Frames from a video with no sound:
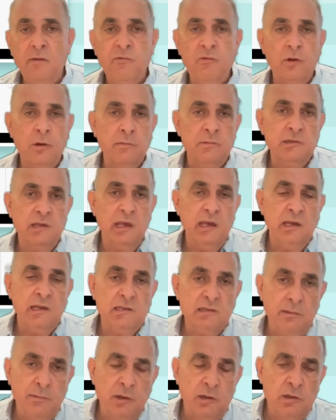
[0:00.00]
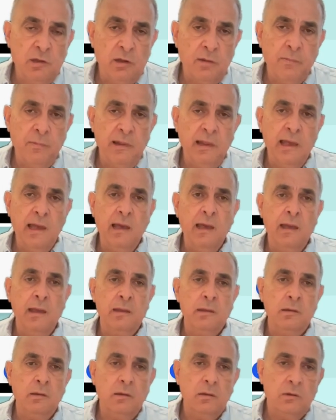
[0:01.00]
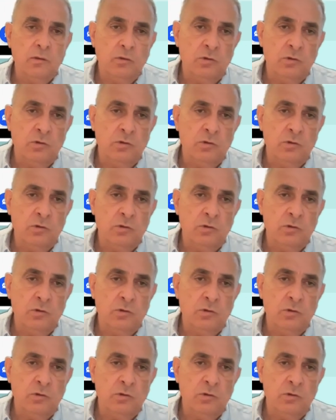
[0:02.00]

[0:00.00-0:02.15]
from the exhibitor plan